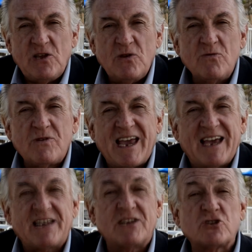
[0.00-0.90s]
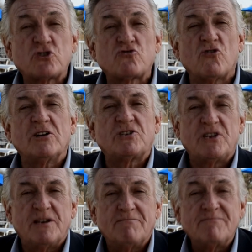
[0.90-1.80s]
you get
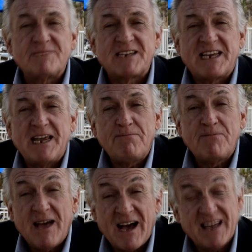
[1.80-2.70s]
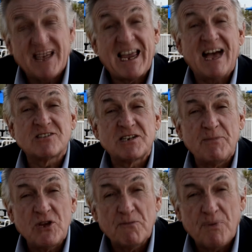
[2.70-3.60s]
strontium to keep uh, the
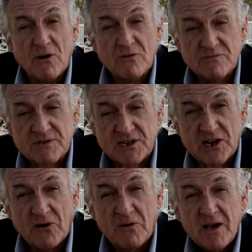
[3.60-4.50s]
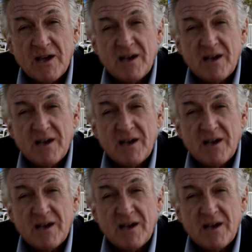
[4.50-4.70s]
calcium in your bones, you know